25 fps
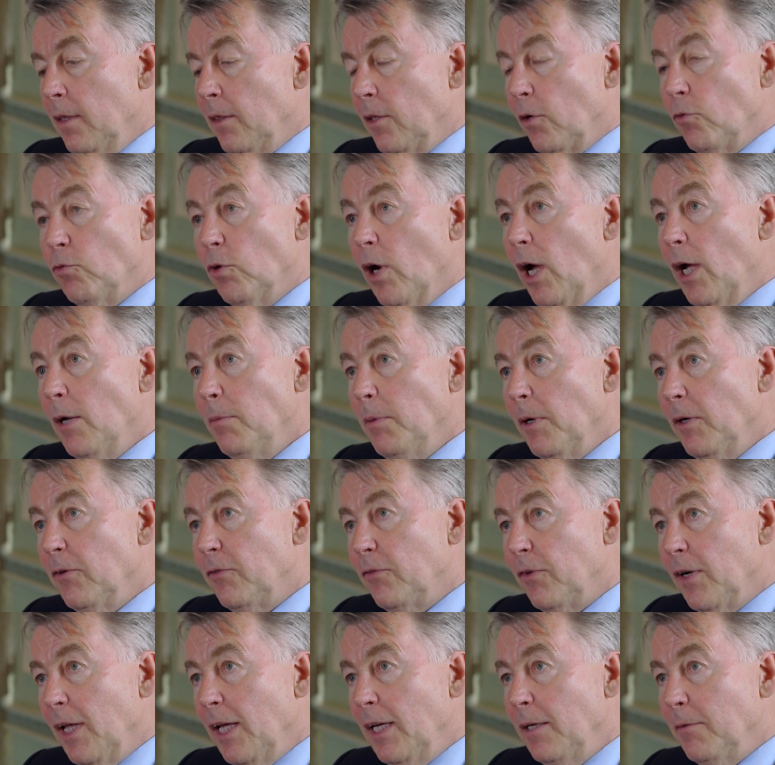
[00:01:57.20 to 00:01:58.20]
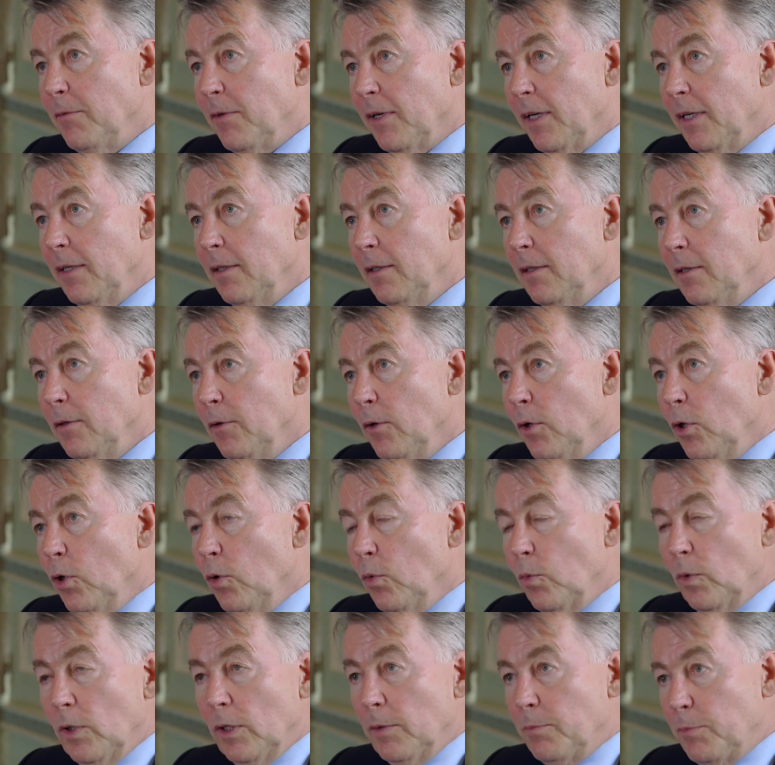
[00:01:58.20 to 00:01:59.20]
The riboflavin
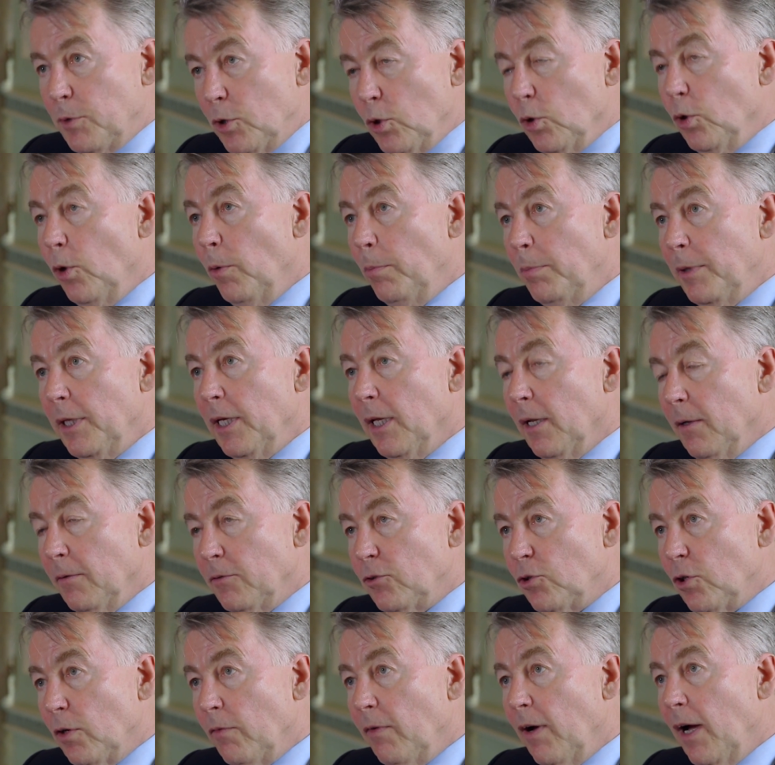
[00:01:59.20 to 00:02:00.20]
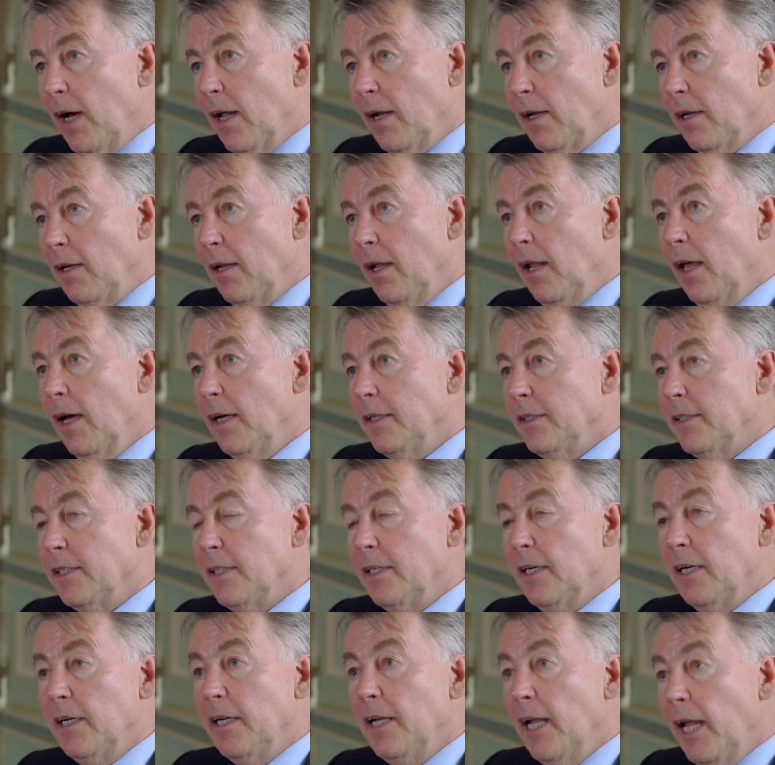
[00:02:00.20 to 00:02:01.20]
will absorb the ultraviolet light
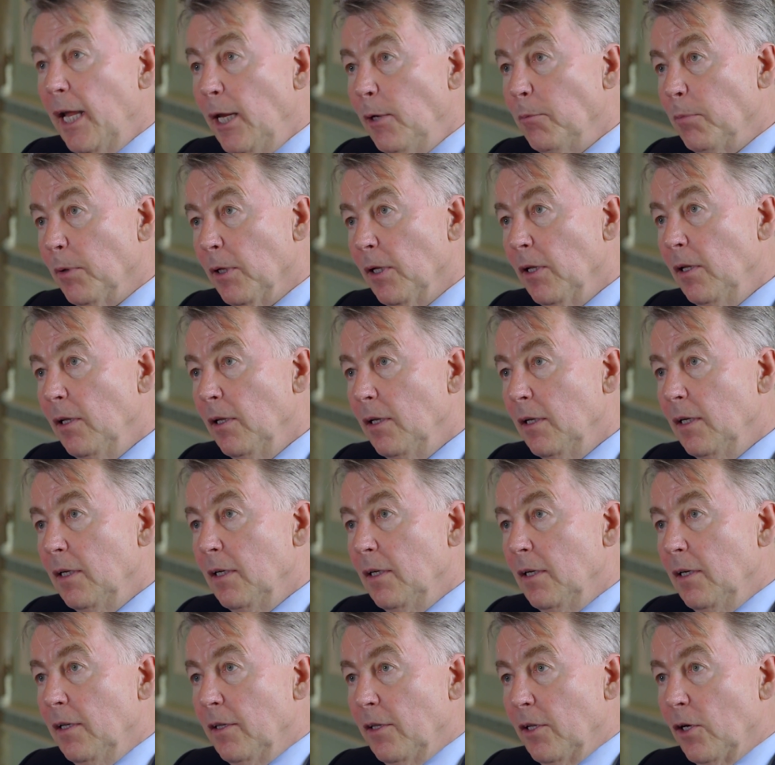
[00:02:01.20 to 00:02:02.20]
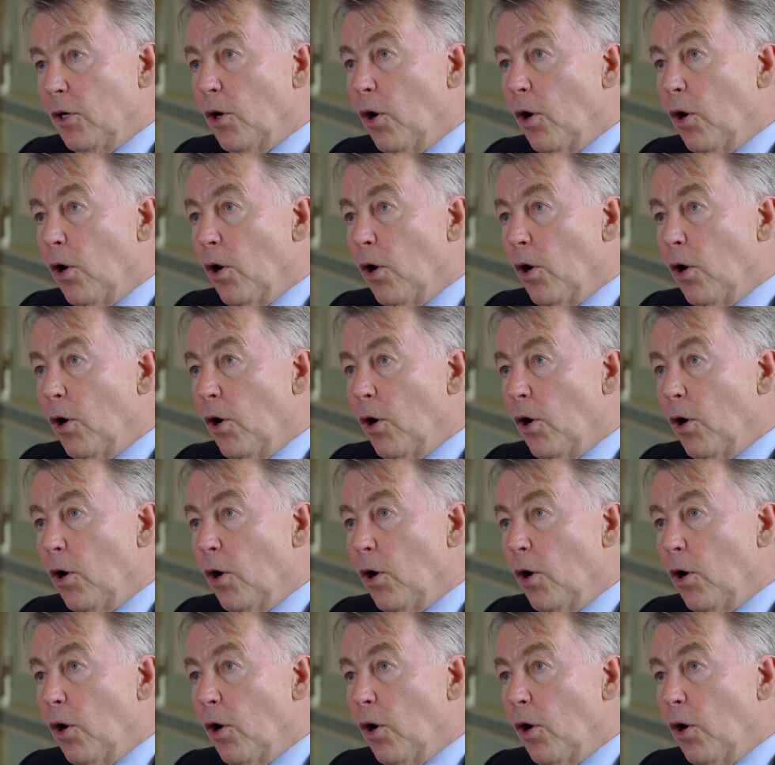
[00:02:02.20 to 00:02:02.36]
and enable the